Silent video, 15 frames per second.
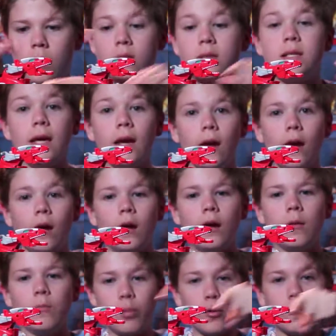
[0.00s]
See?
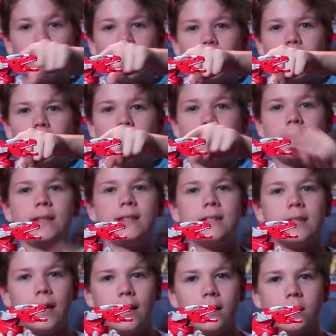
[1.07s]
Poof! He
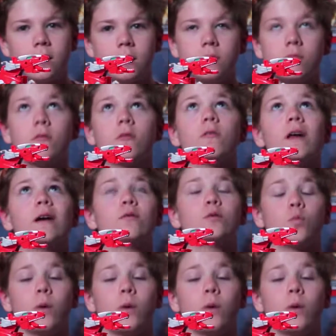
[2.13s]
stands. Well, that was